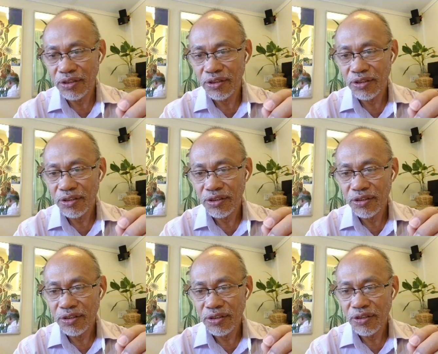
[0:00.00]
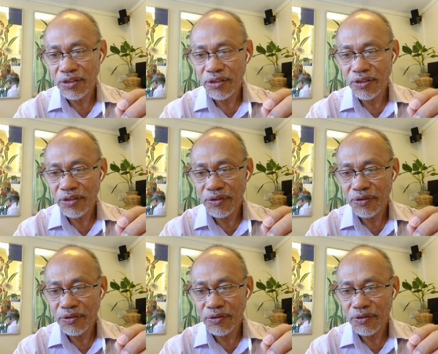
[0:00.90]

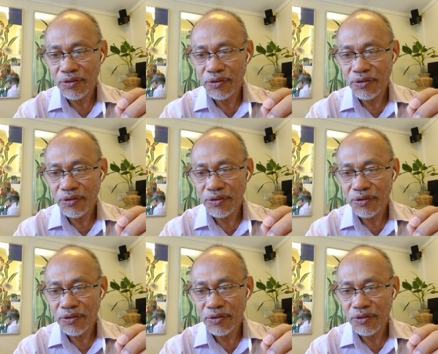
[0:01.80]
(silence)